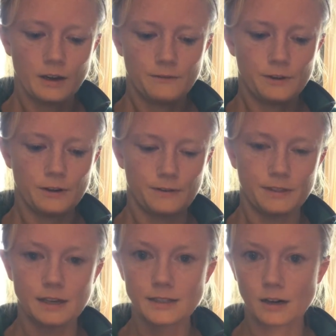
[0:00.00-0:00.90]
few different
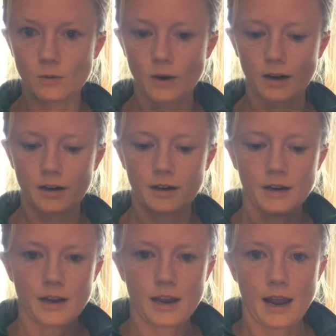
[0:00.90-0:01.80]
things that'll work.
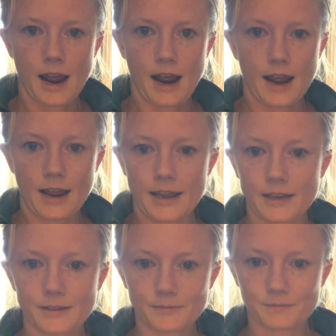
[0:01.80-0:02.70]
I
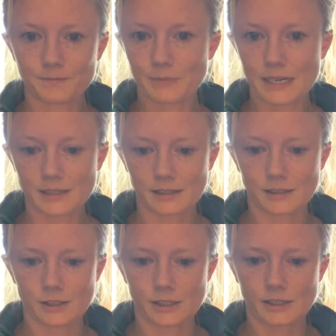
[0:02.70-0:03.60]
basically
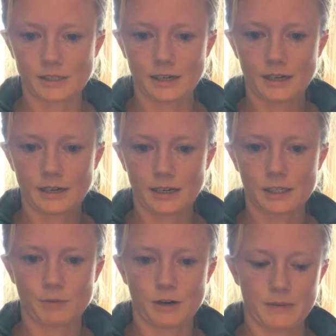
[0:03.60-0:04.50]
just
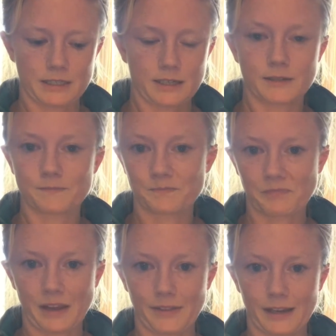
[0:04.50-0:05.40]
experimented
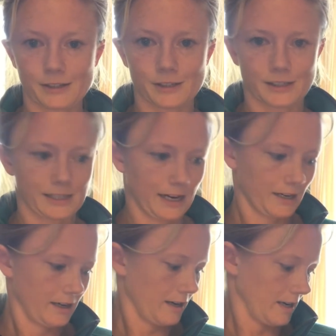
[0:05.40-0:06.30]
in the kitchen sink
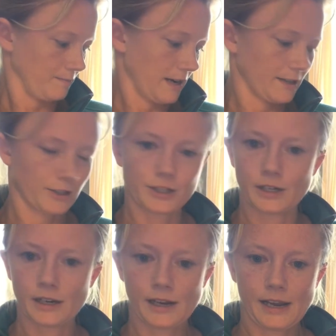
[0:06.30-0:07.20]
a bunch,
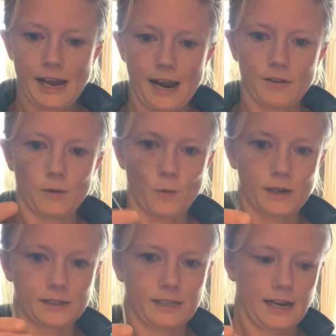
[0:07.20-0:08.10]
having
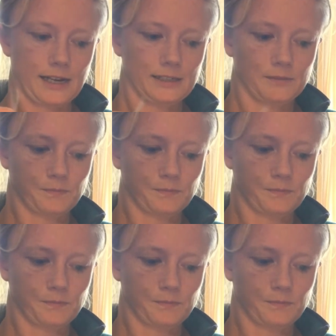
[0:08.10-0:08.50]
one side